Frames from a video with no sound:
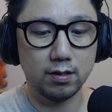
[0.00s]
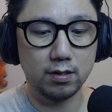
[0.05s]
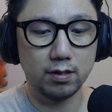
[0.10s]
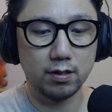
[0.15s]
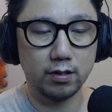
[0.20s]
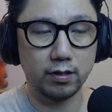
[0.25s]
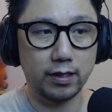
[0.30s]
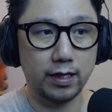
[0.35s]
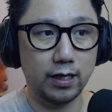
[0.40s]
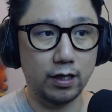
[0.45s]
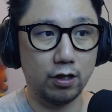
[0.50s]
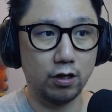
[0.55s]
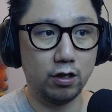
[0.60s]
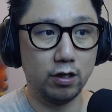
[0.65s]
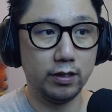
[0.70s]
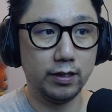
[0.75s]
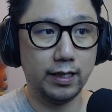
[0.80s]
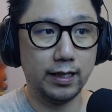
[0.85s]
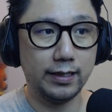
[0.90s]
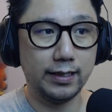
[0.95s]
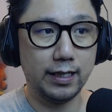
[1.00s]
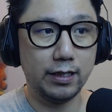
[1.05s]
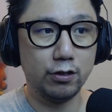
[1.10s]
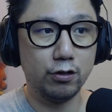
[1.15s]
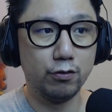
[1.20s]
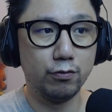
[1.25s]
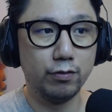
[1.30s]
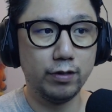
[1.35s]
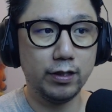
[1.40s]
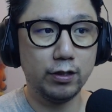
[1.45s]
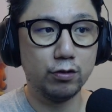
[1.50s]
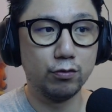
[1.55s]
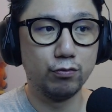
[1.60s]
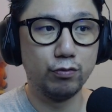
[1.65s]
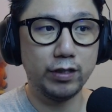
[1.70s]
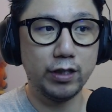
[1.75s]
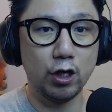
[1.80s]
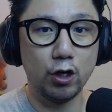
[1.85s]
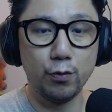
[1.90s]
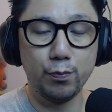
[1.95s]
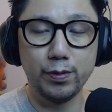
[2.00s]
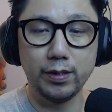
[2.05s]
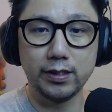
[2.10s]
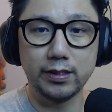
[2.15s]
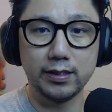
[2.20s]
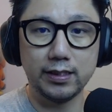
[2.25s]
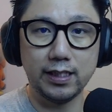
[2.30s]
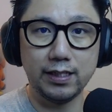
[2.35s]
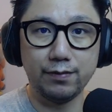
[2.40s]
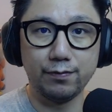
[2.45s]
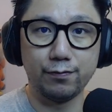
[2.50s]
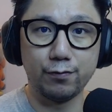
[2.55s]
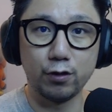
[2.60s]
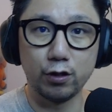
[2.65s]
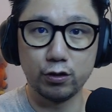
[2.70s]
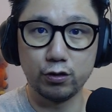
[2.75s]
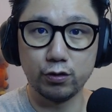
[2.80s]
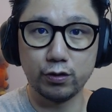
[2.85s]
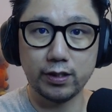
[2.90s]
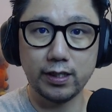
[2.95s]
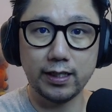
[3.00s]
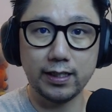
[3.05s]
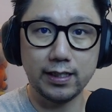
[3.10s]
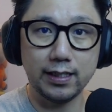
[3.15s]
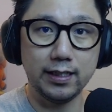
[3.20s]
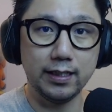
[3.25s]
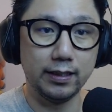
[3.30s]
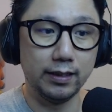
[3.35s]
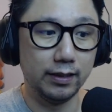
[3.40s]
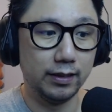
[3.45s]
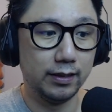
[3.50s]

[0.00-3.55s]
Okay, gone. And then you need to reopen Steam for it to kick in.